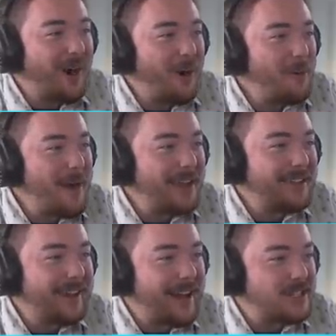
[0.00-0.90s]
Oh, my
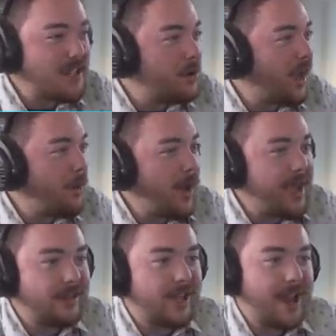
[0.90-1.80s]
gosh. Okay, wait
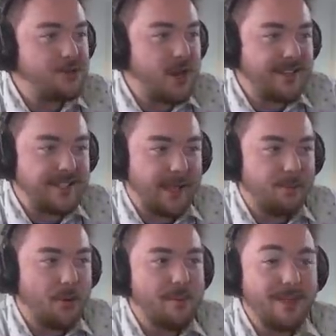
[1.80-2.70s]
wait, can I try to
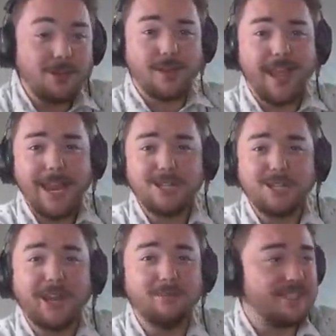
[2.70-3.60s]
teleport him into a cage and get him